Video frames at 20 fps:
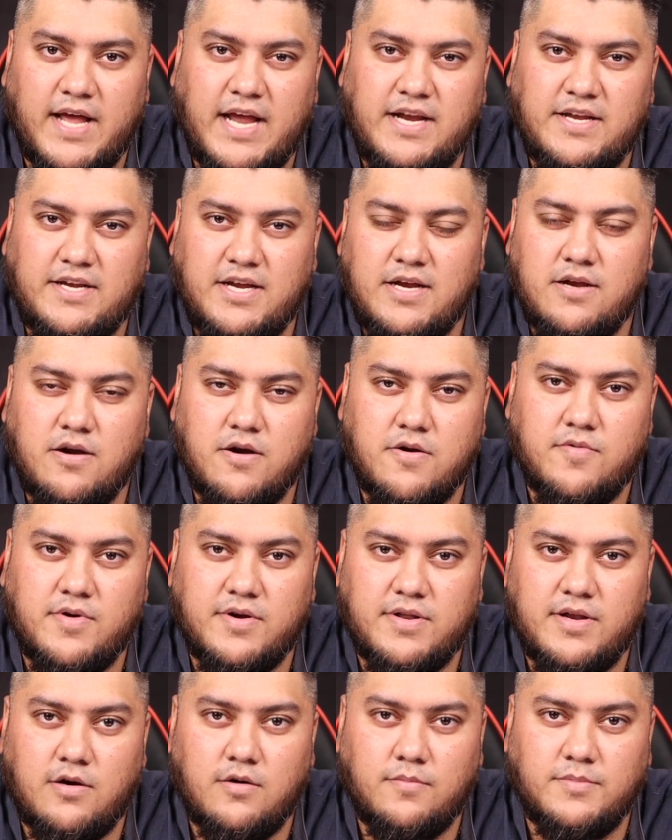
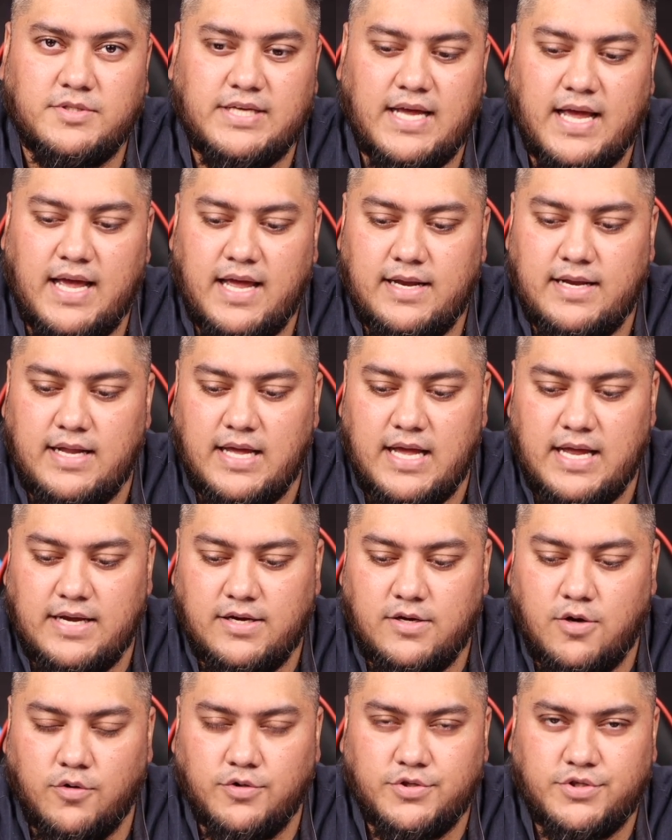1800 dirhams and
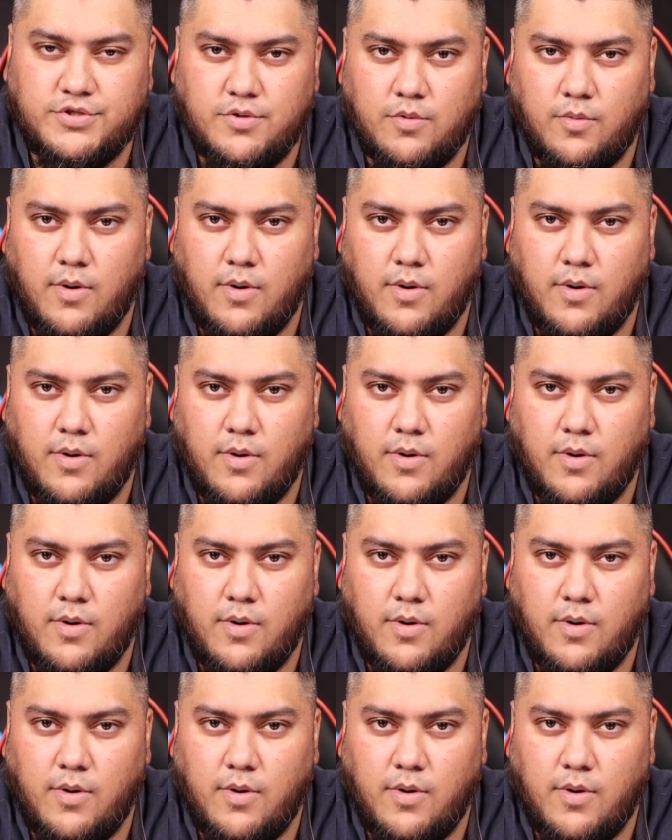it goes to